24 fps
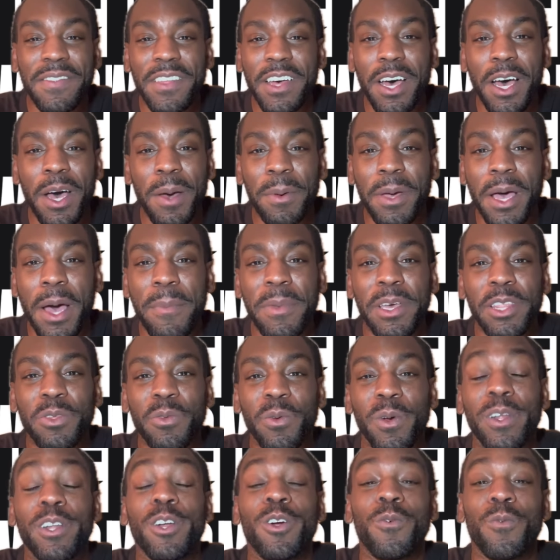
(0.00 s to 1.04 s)
upcoming
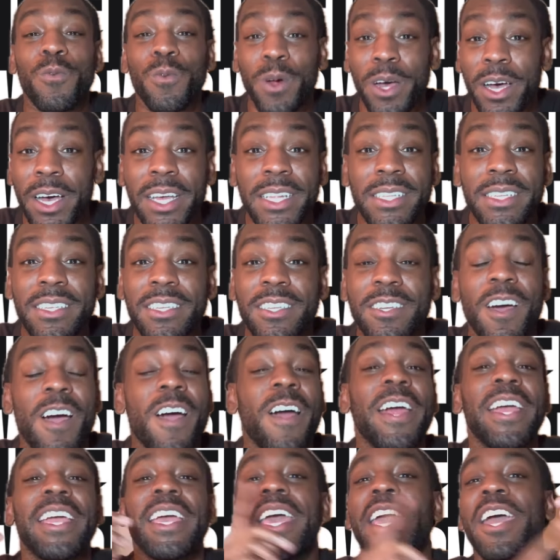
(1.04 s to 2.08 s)
thriller Run,
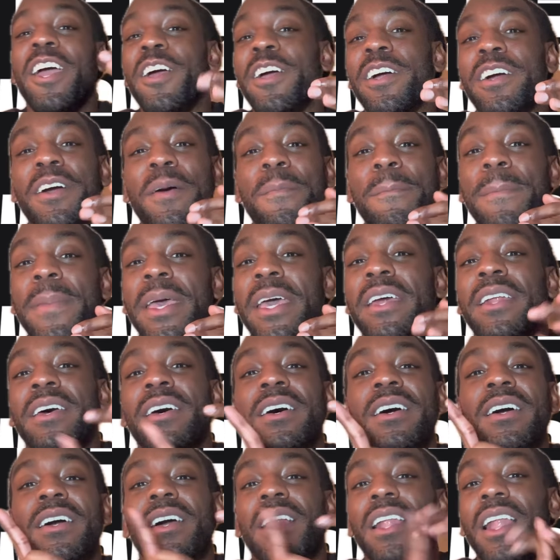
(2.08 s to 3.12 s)
starring Erica
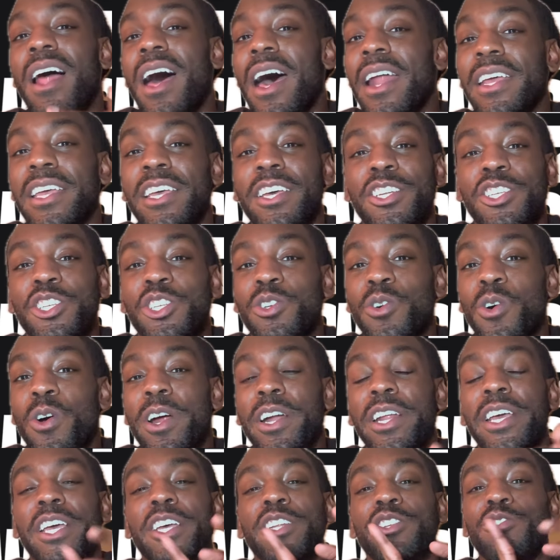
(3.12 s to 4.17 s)
Mena, Claudia
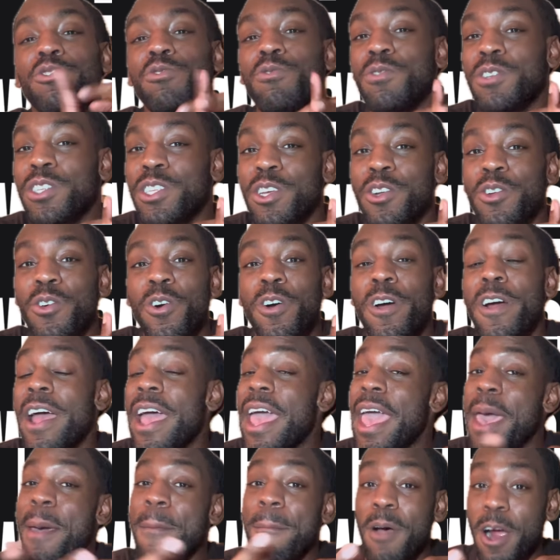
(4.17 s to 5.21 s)
Jordan, Drew Sidora,
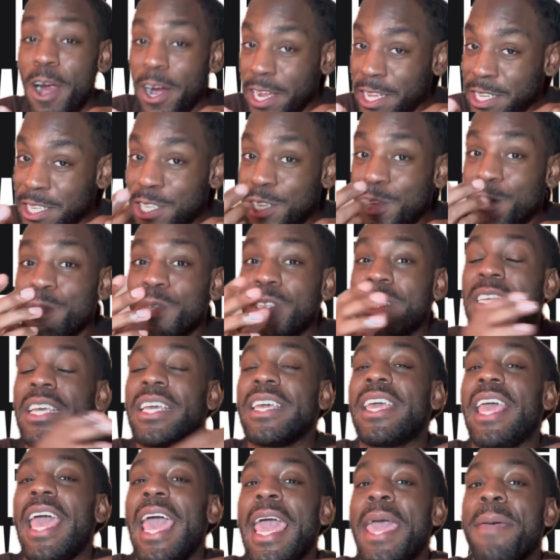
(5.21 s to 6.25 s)
and Marcus Houston,
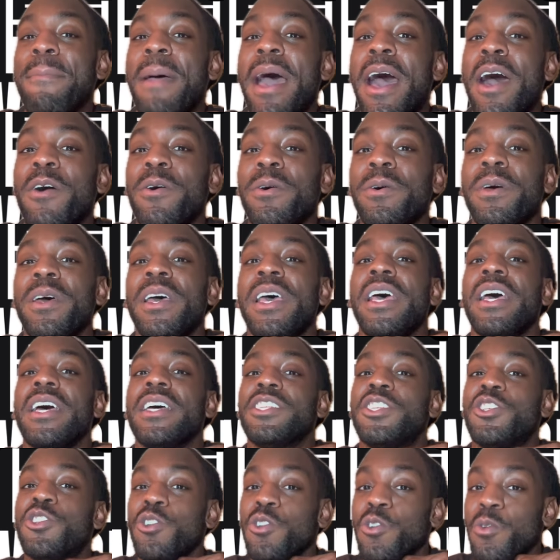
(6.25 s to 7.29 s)
came out
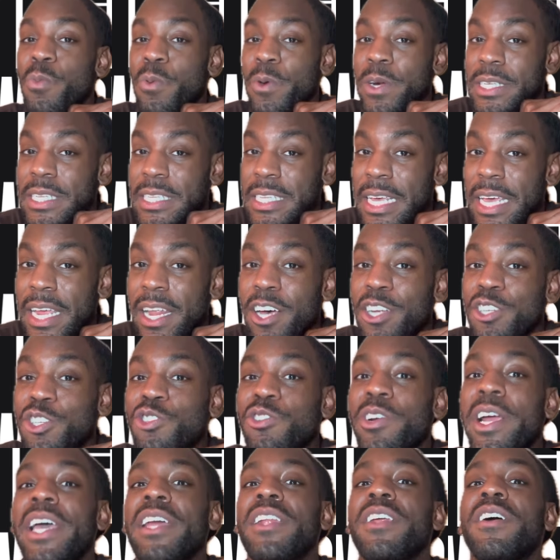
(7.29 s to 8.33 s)
to present a
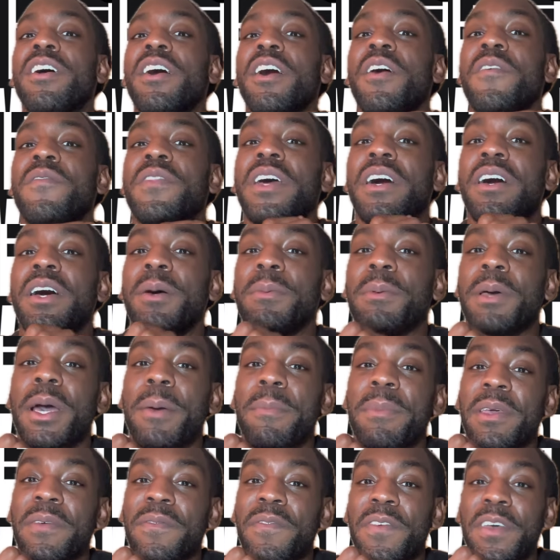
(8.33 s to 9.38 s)
trailer of the
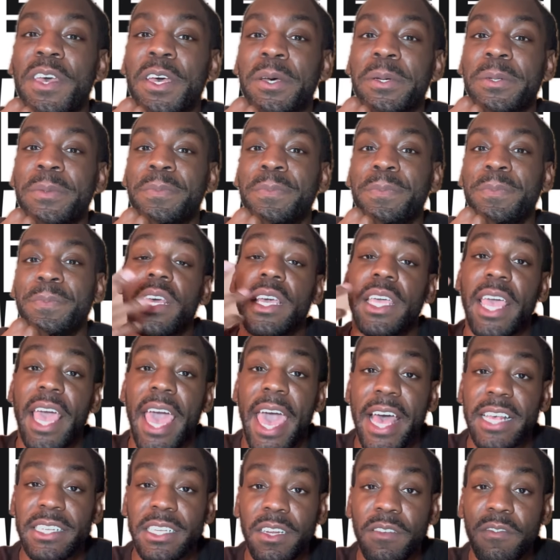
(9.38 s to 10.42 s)
upcoming film. The
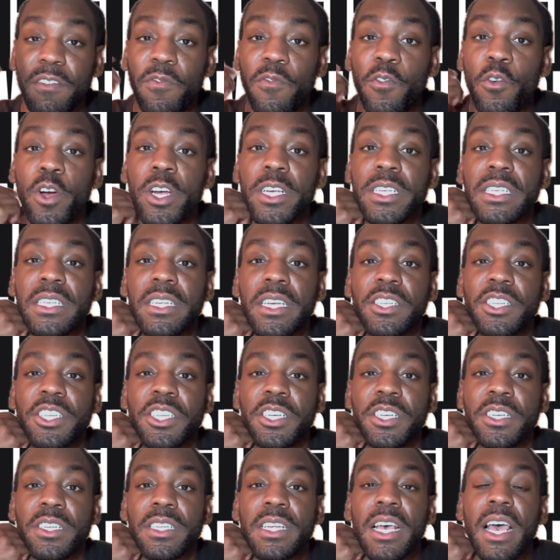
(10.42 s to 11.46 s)
cast of Divorce
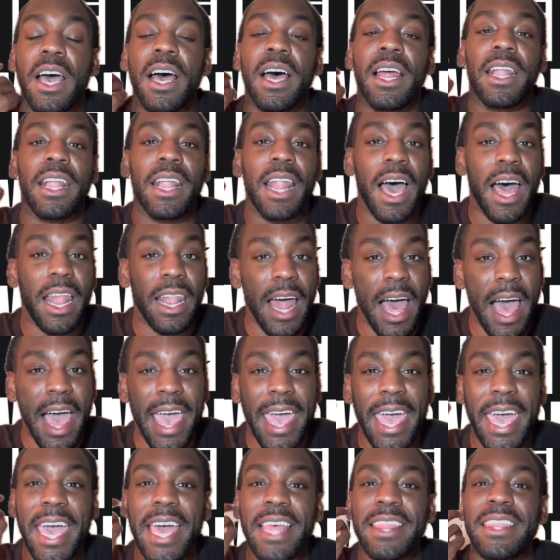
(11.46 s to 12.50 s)
Sisters, Lala
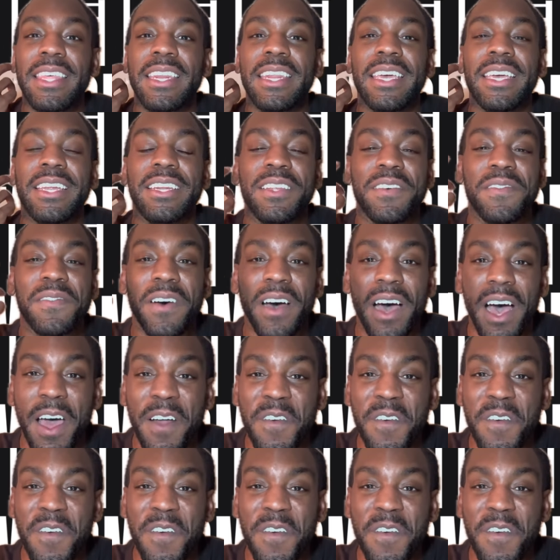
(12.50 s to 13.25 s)
Anthony, Devon